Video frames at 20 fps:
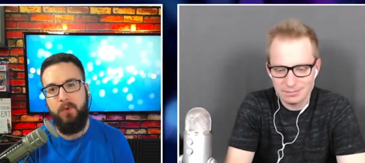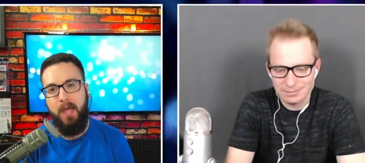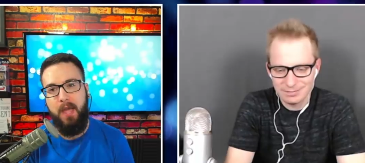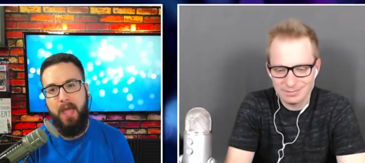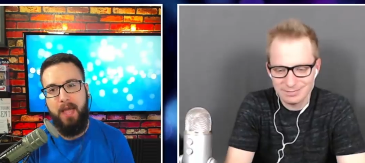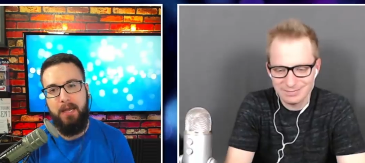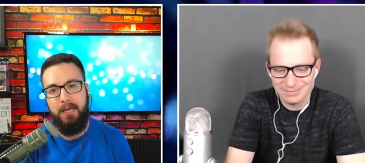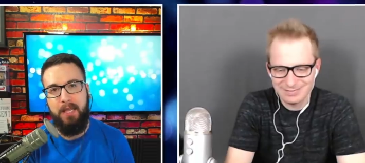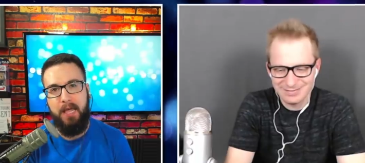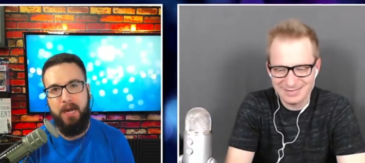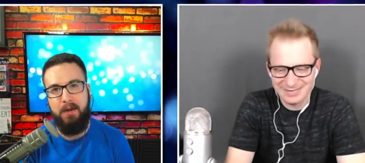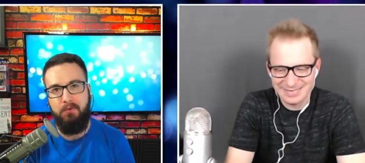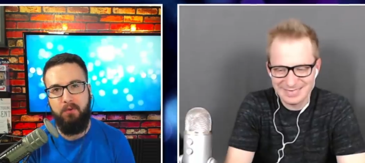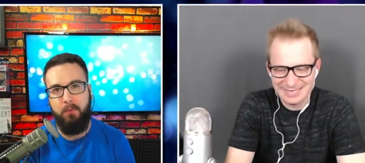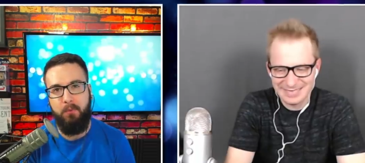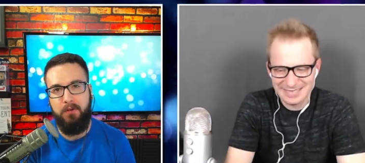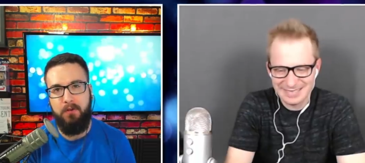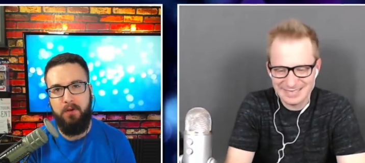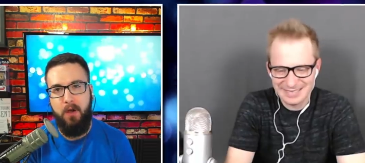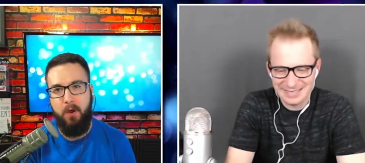Speaker 1: and let
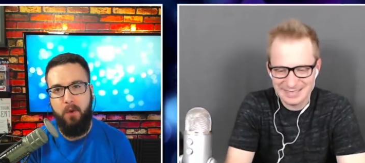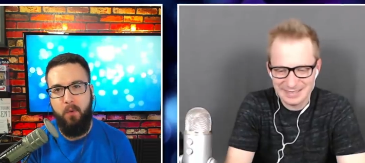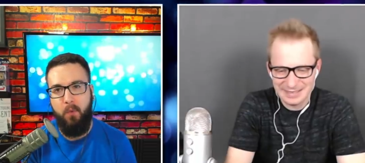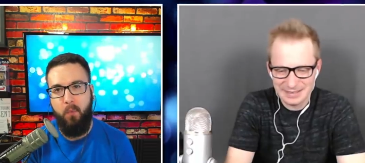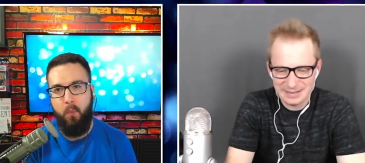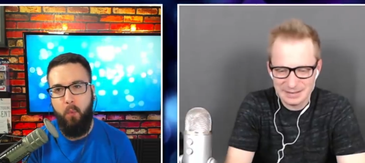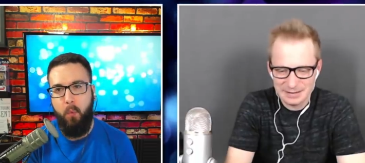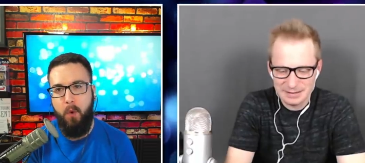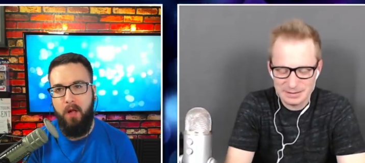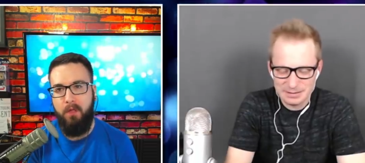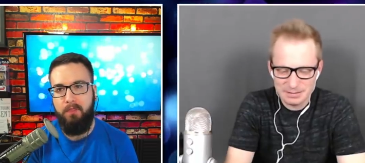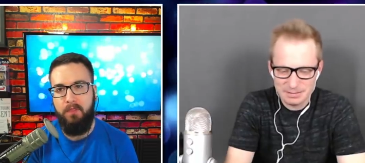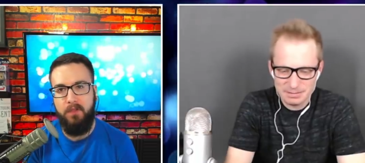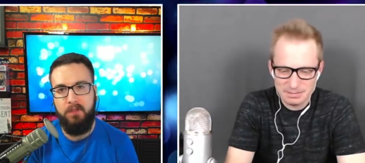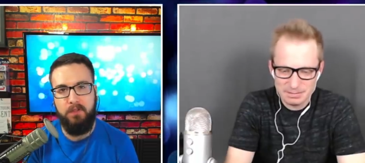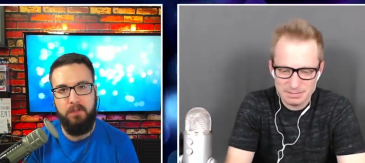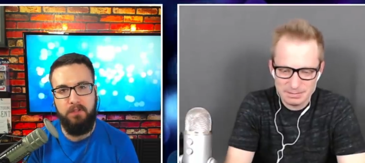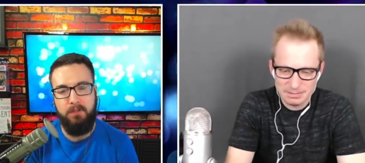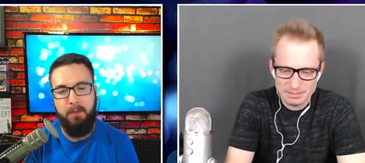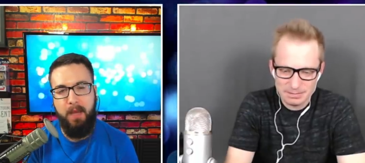everyone know what
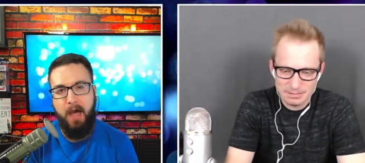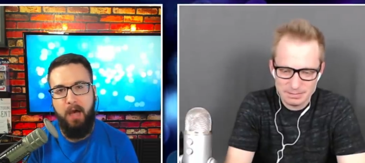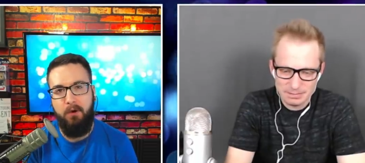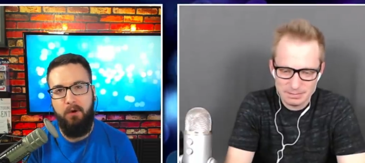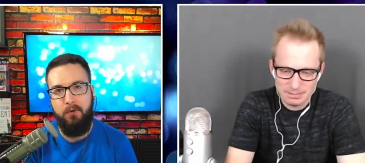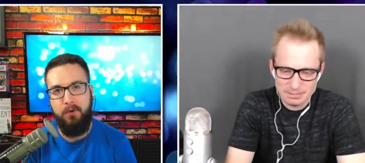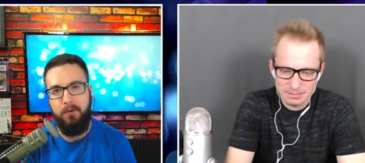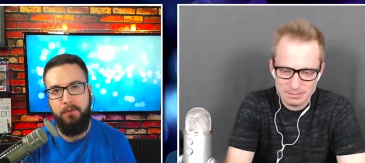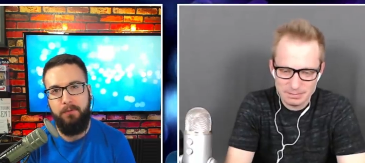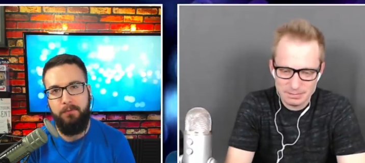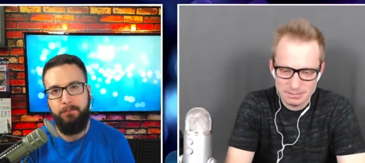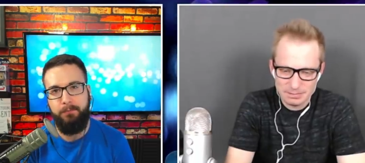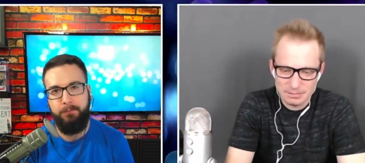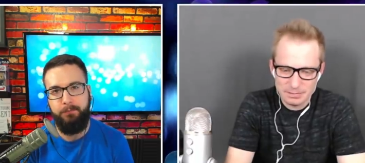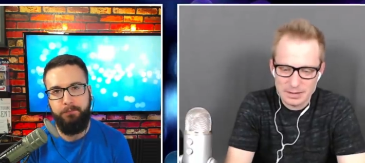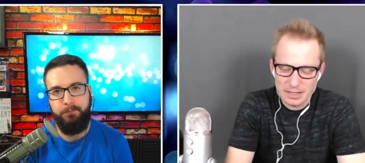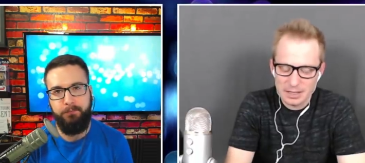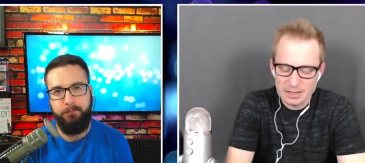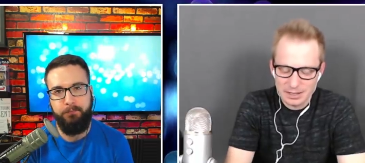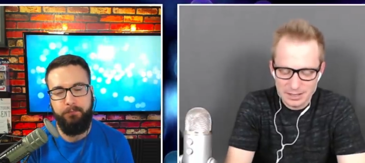this is about.
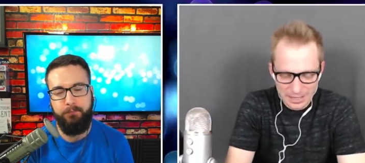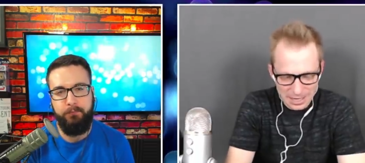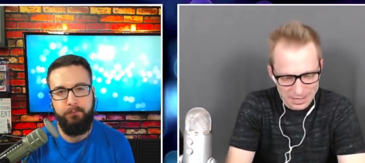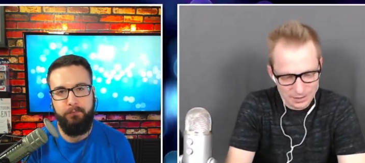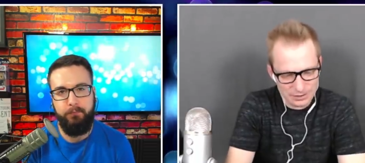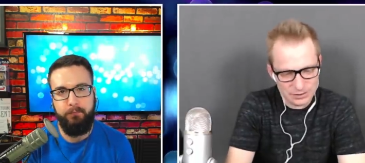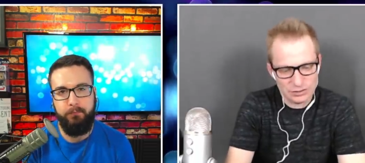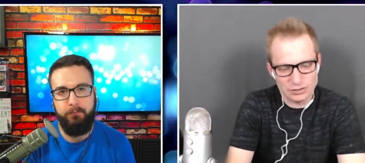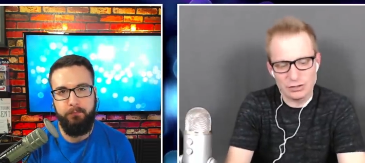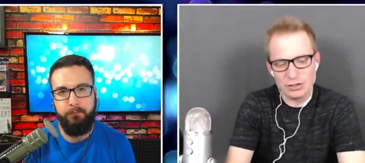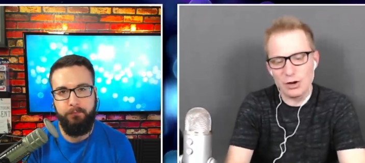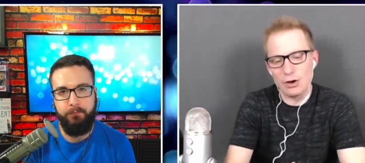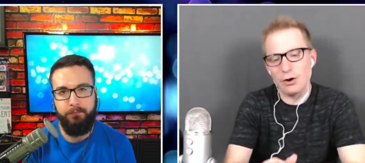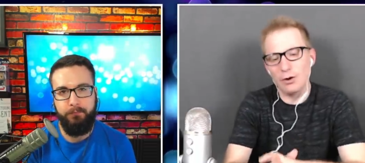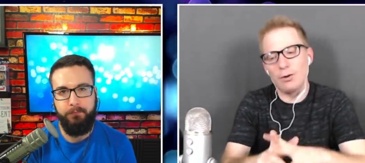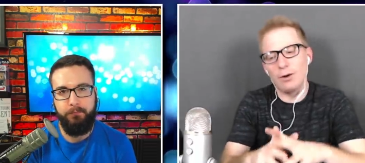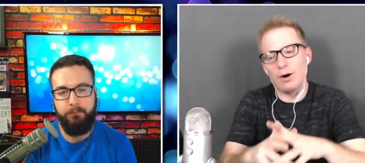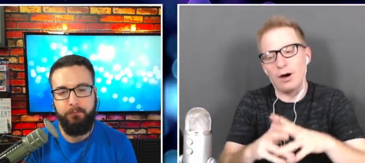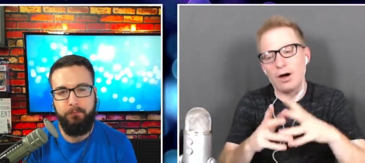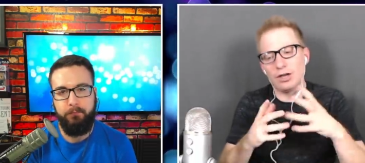
Speaker 2: Yes.
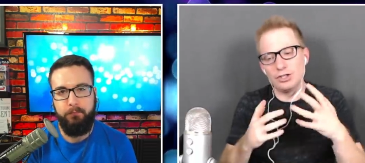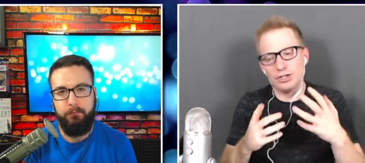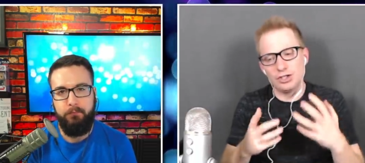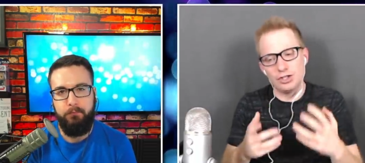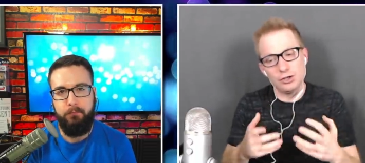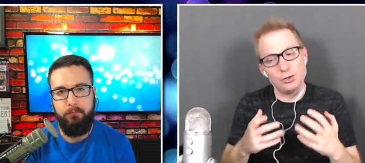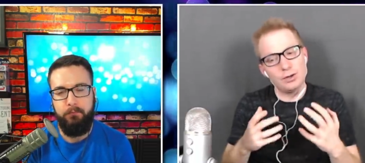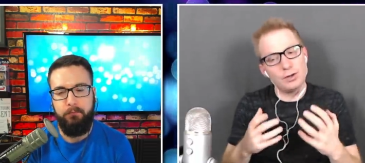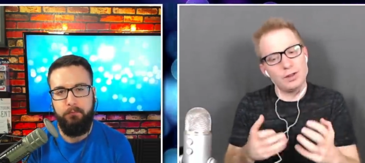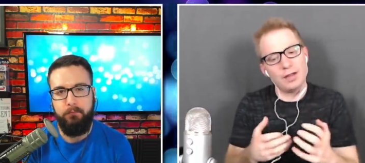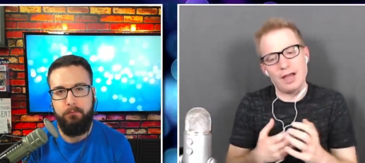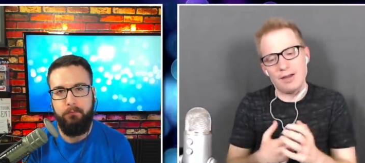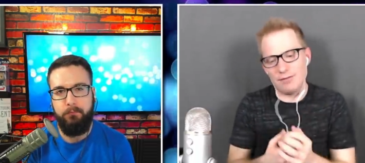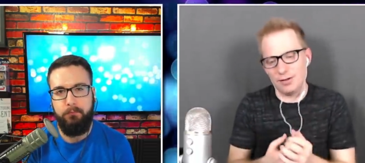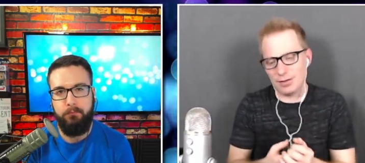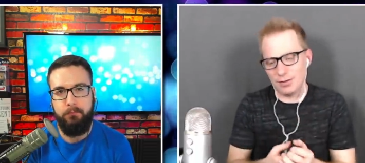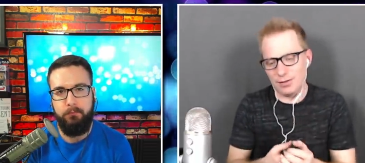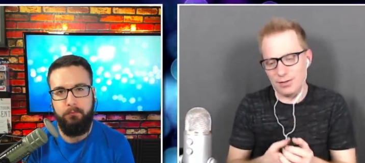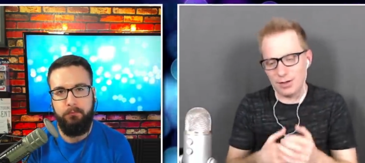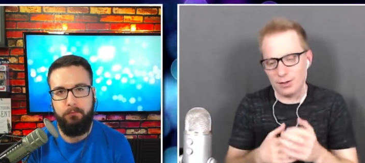So on June
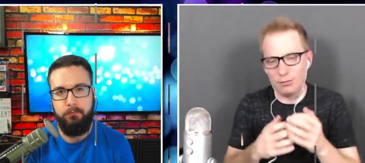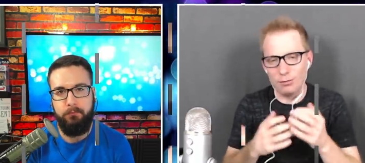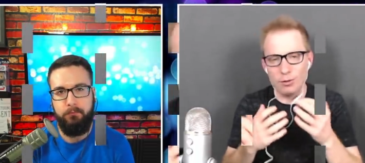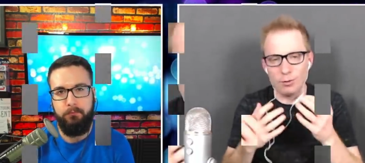11th, it will